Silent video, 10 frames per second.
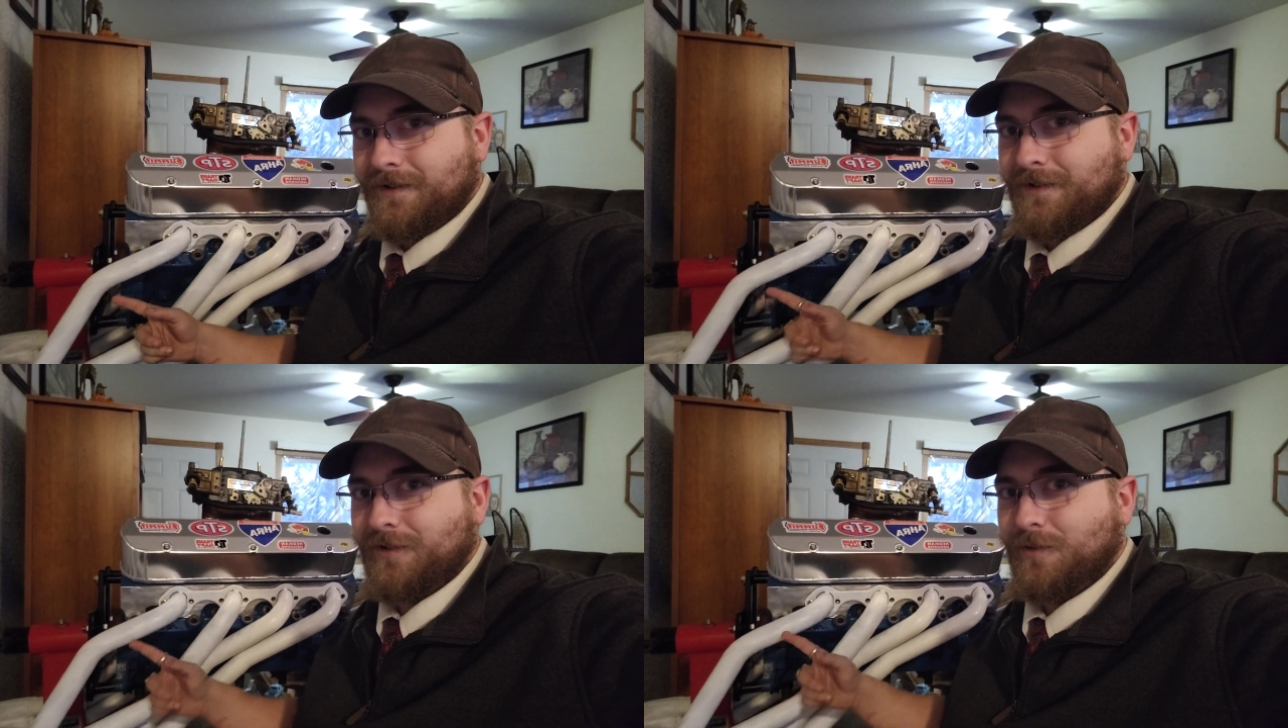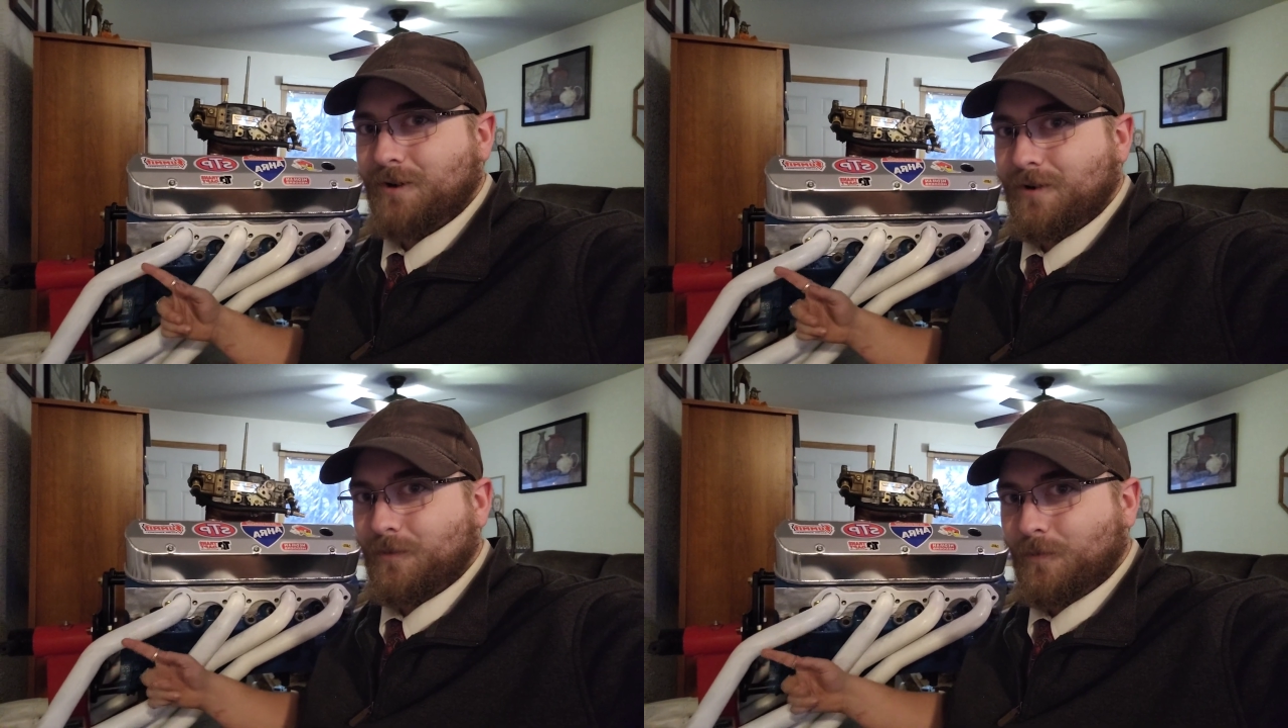because you
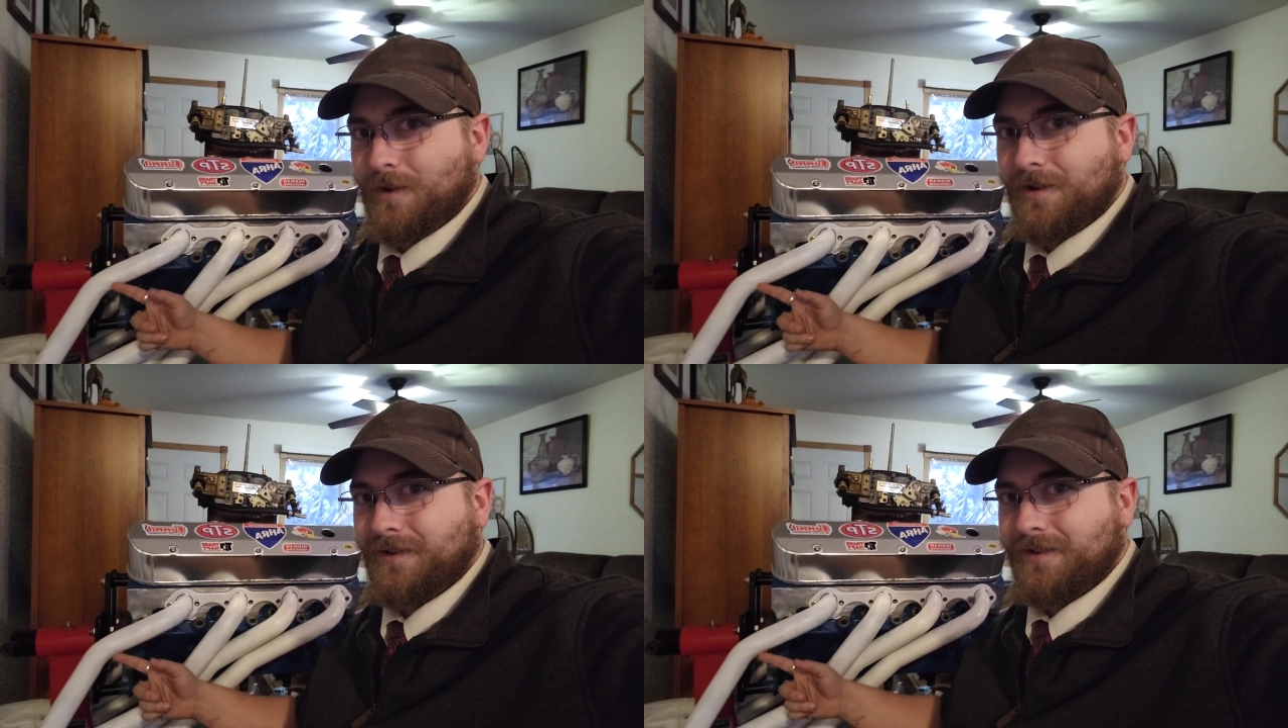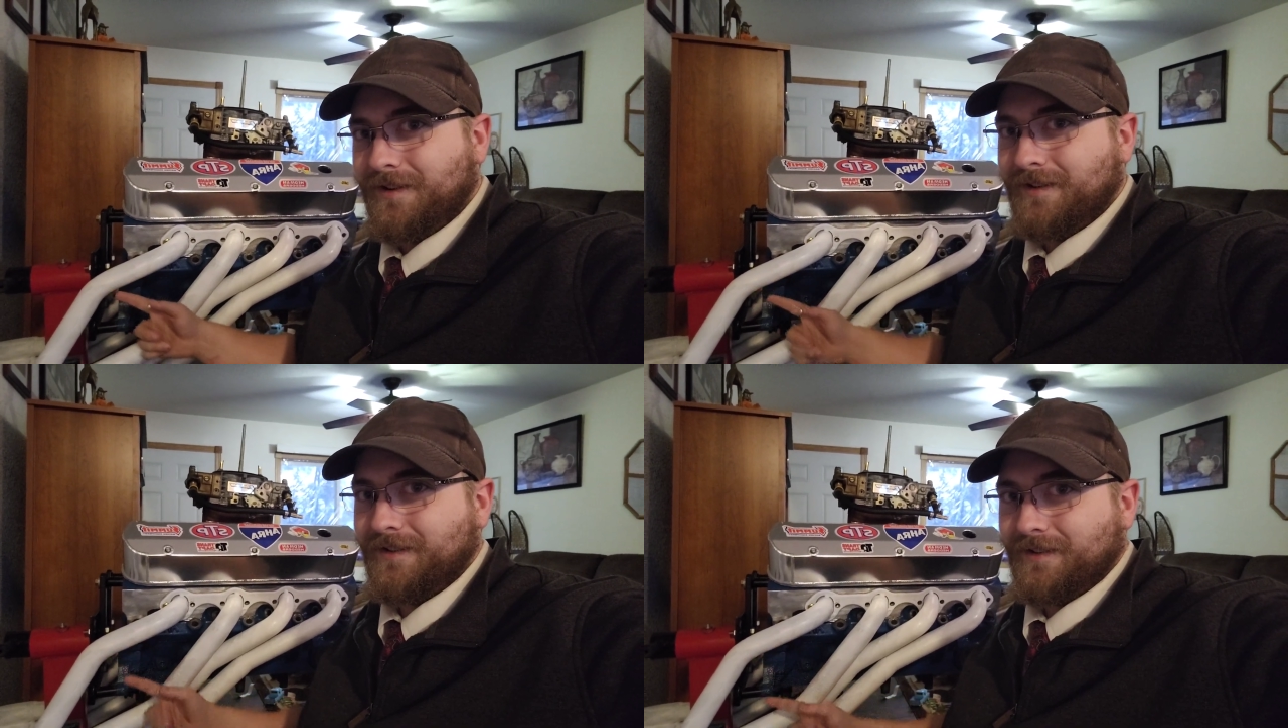want one to
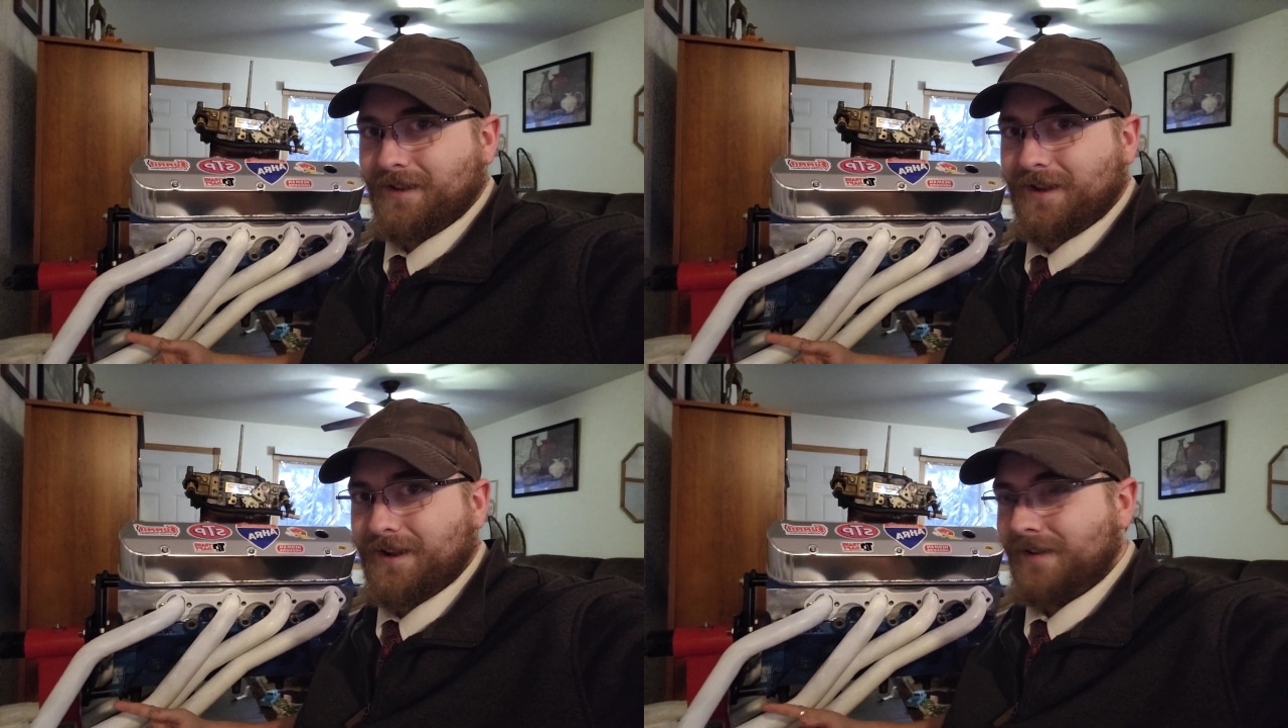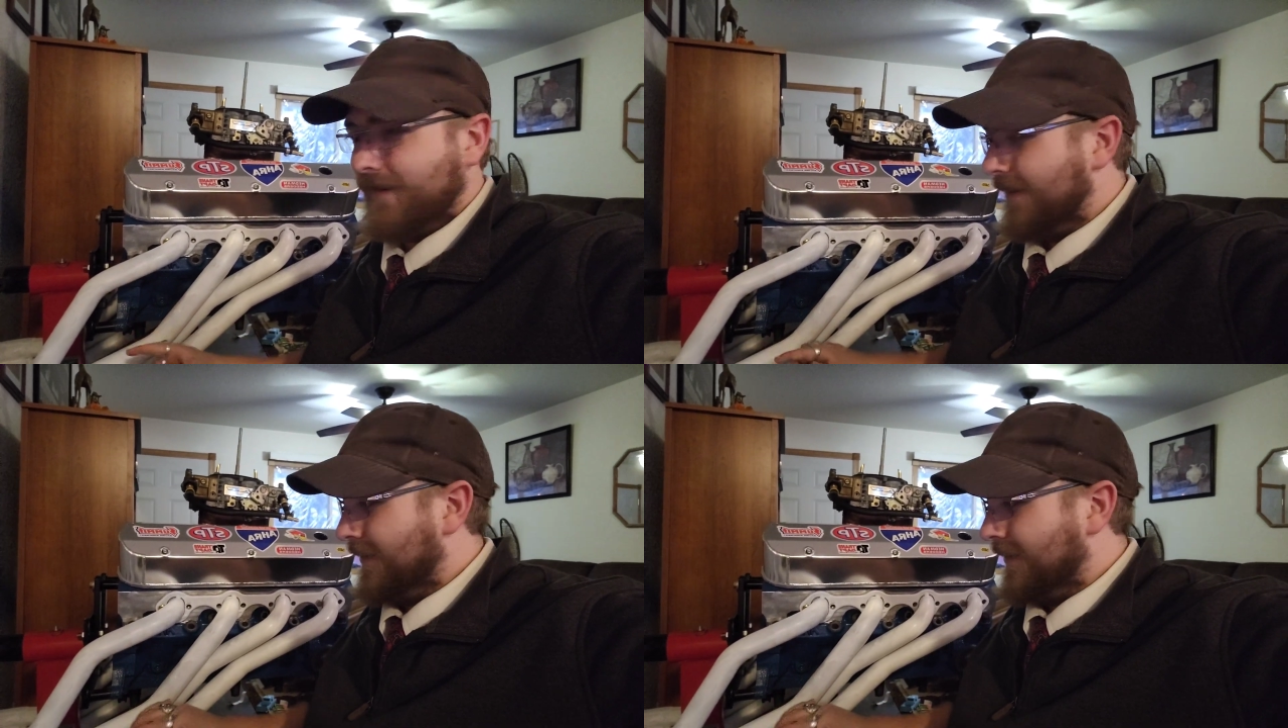get delayed